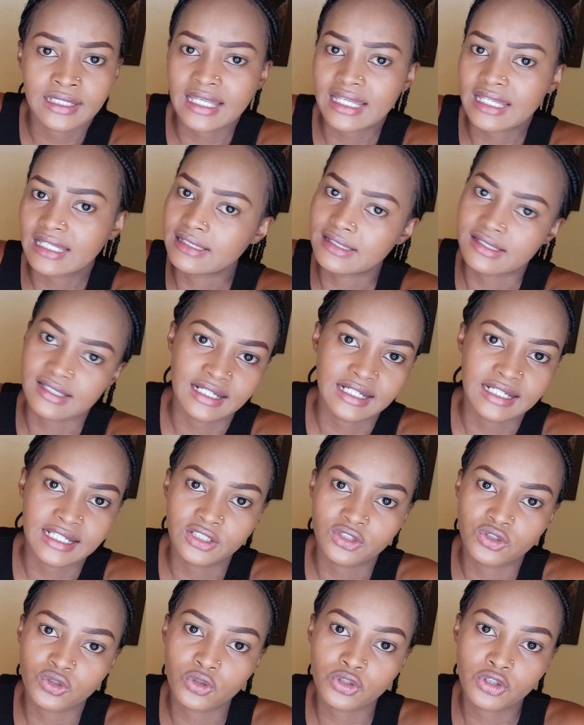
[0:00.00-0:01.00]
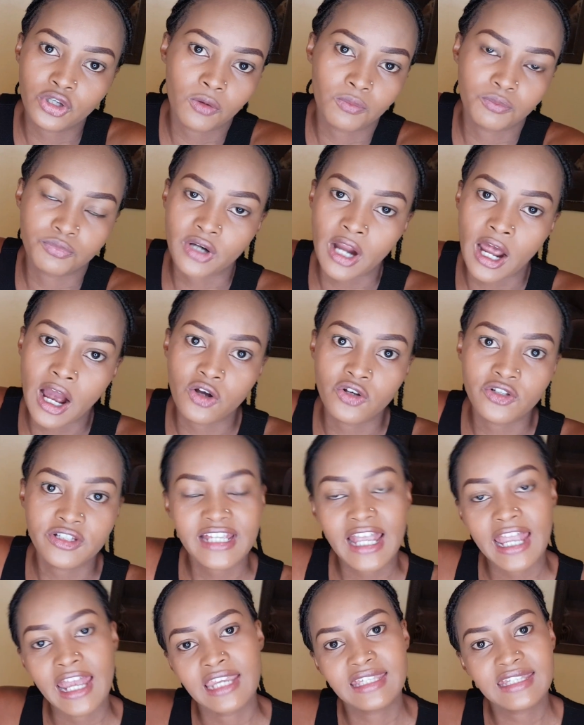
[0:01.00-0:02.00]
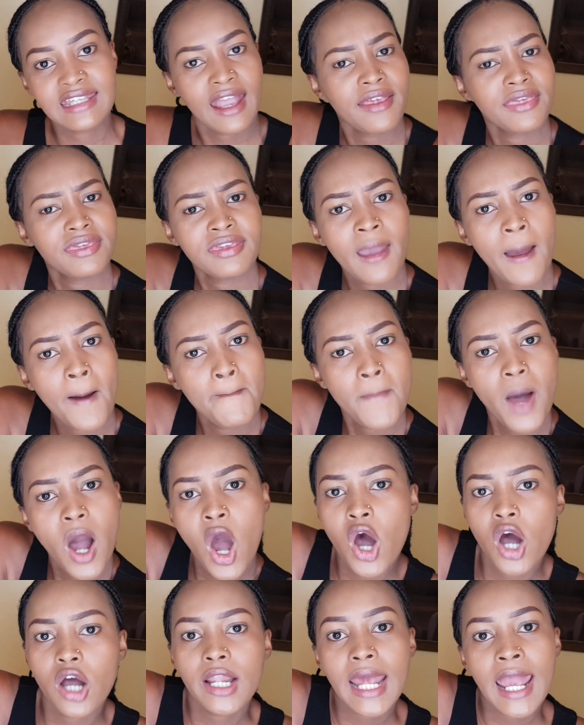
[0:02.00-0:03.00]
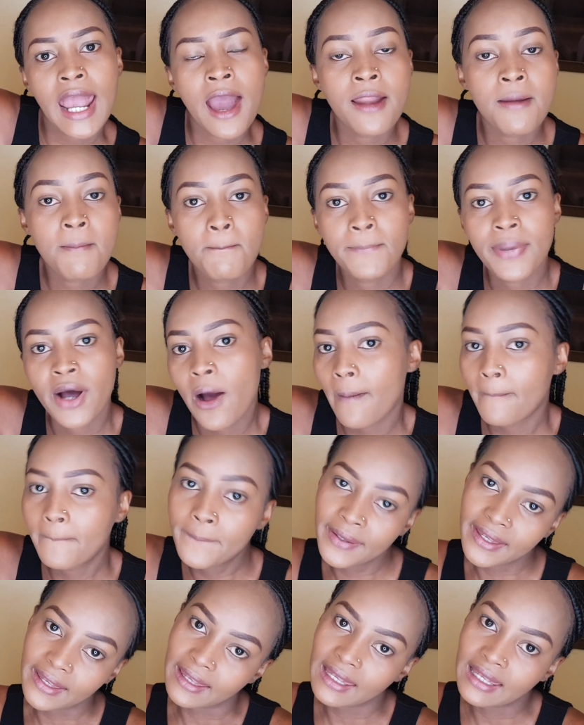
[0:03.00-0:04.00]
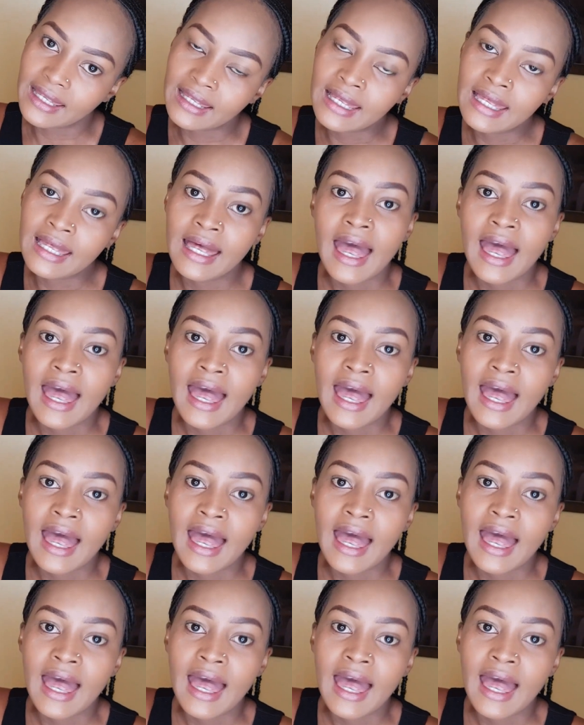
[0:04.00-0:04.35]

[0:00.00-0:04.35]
easily do your brows and get them on and popping.